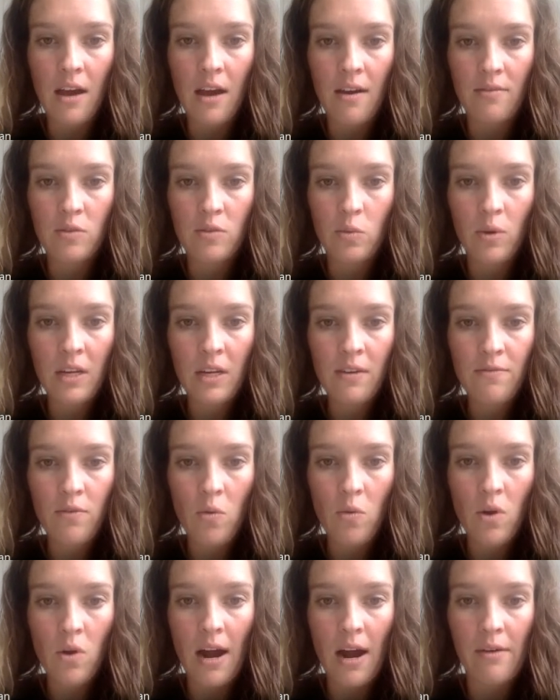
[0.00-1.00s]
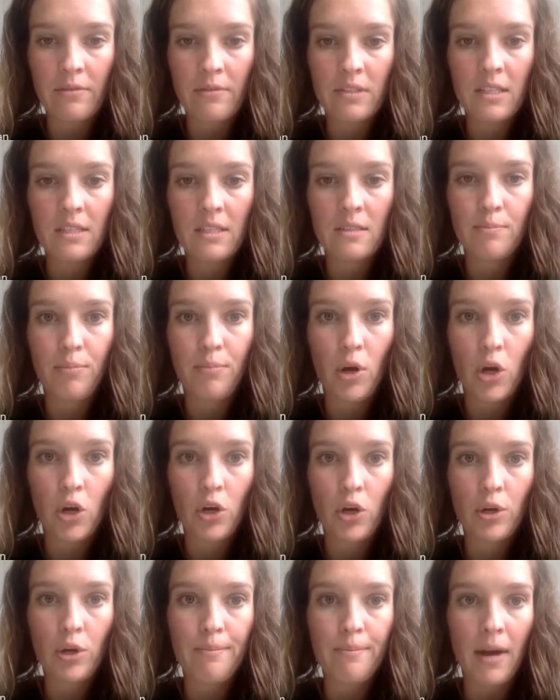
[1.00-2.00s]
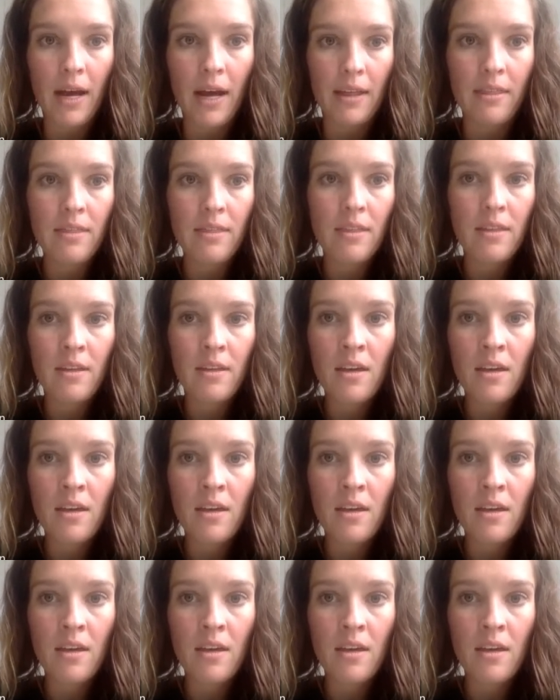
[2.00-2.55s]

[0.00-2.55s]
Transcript: of 24 ounces per month.